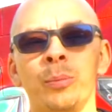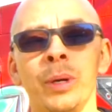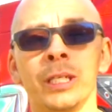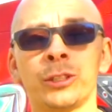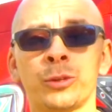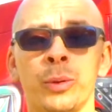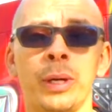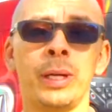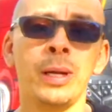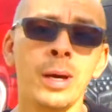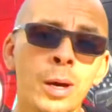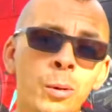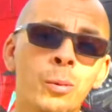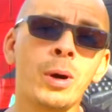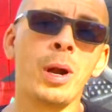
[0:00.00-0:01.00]
miscreant.
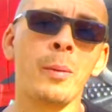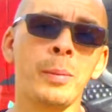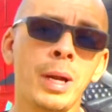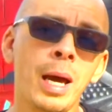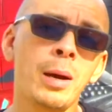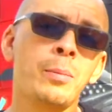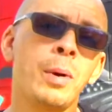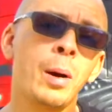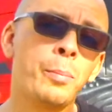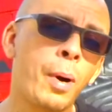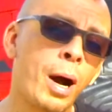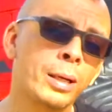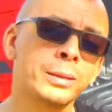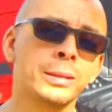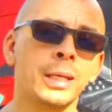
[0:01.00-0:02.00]
What I'm gonna have in my
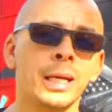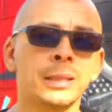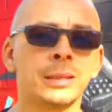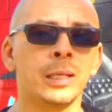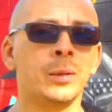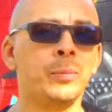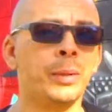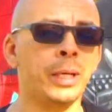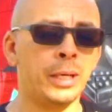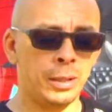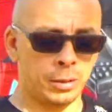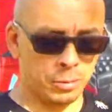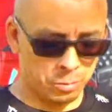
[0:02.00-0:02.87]
box today is gonna be,